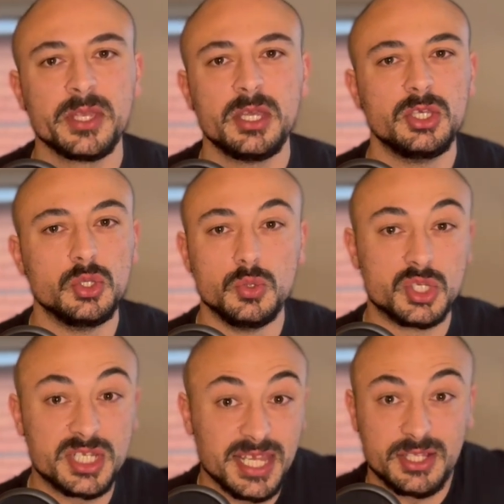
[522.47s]
you
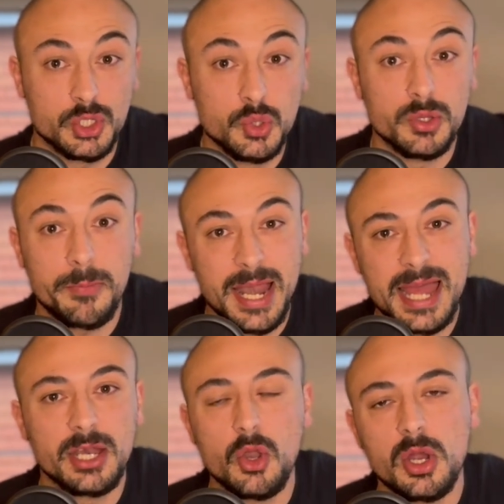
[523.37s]
stick to the plan
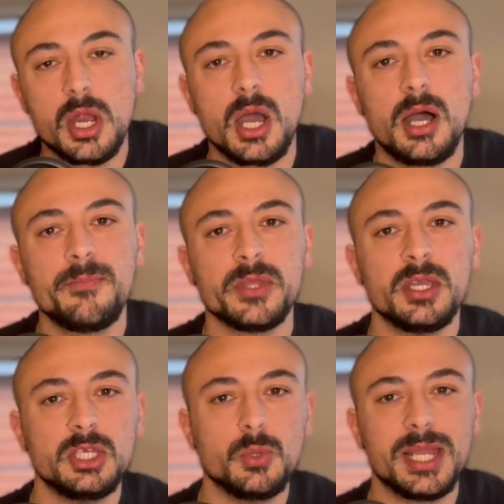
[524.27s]
longer,
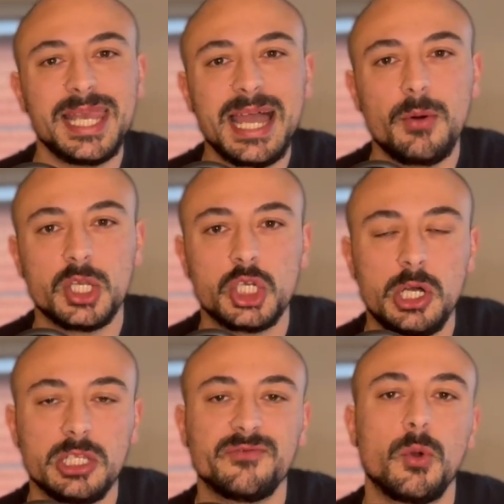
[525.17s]
you allow a
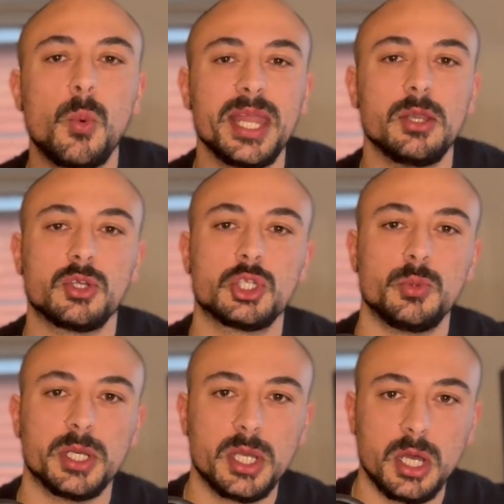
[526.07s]
chance for weight loss to
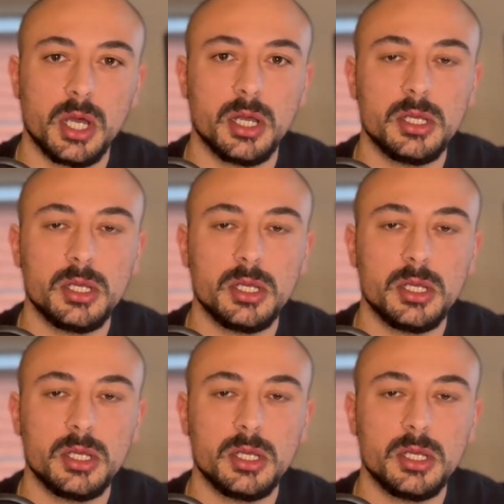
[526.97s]
occur.